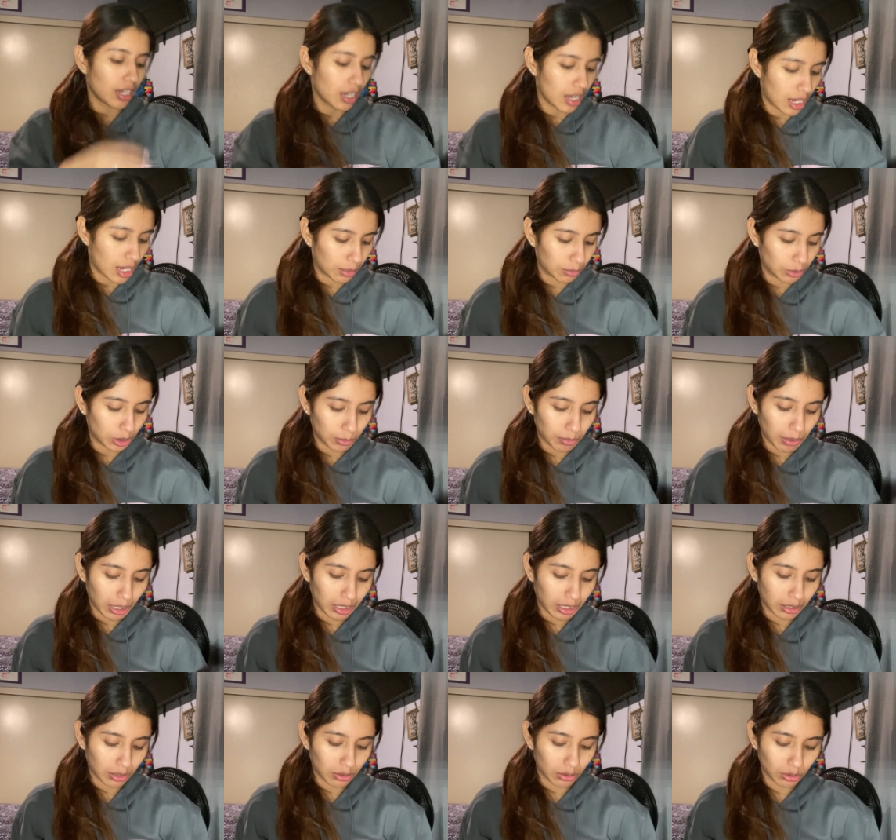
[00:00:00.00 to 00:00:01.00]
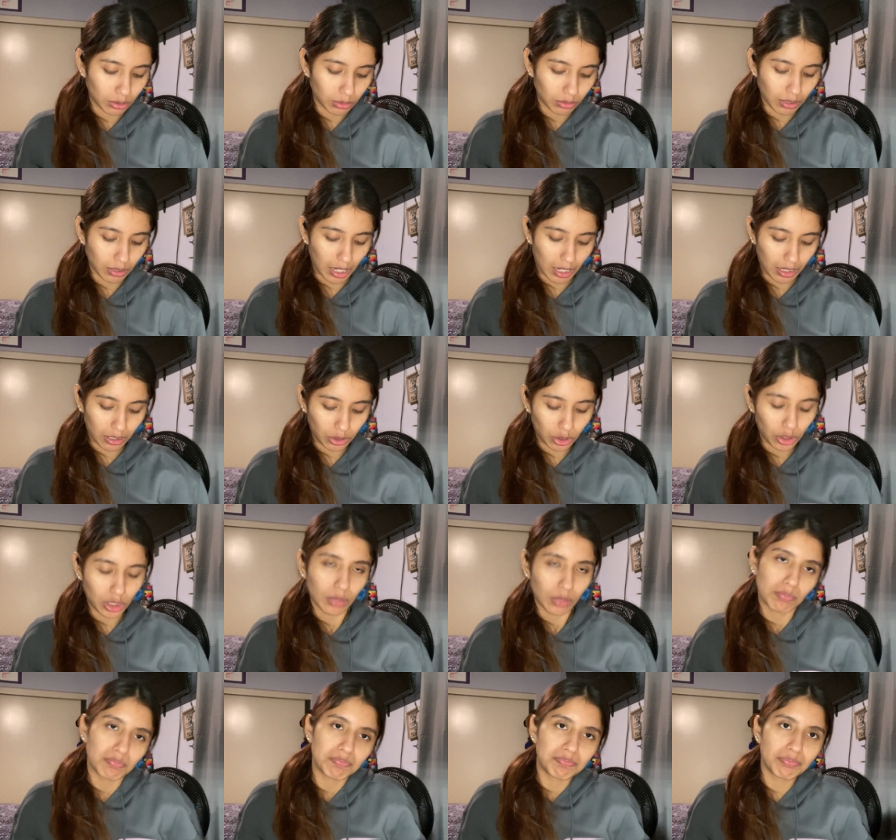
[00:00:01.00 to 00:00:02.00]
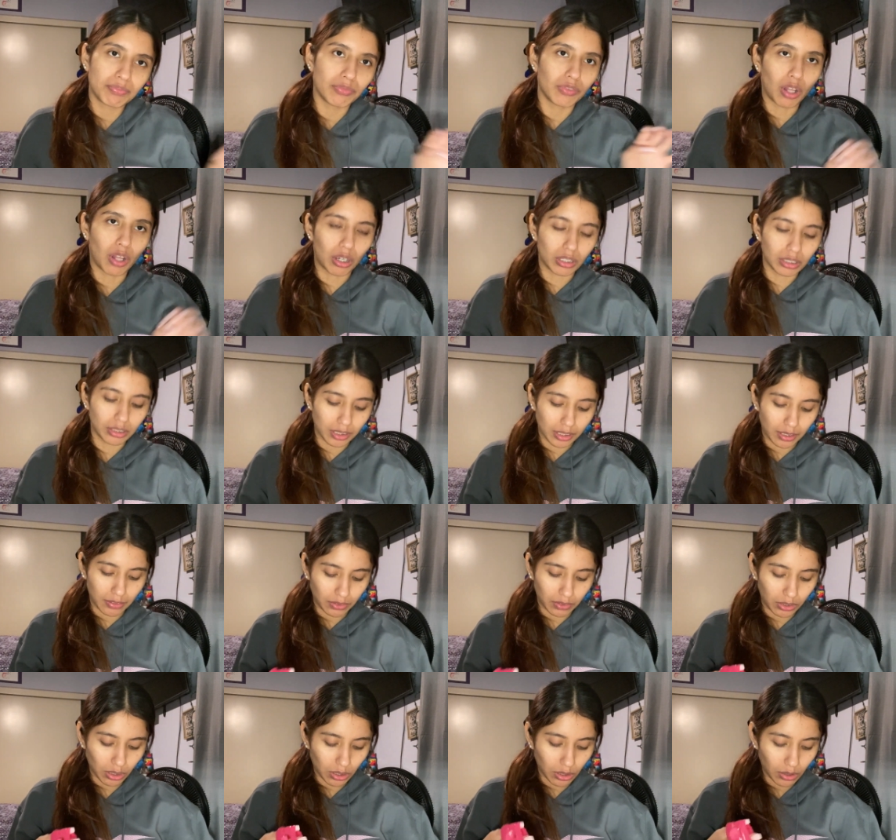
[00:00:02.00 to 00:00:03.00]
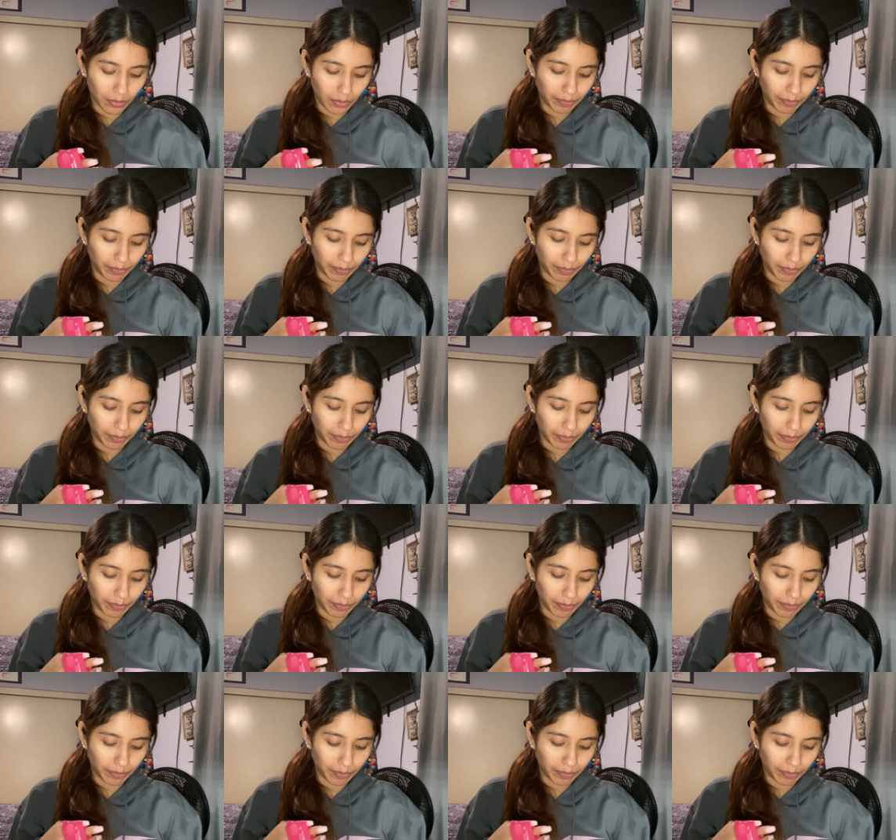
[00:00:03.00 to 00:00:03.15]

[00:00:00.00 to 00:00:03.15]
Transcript: I'm just buying little, like, cheap long sleeves, you know?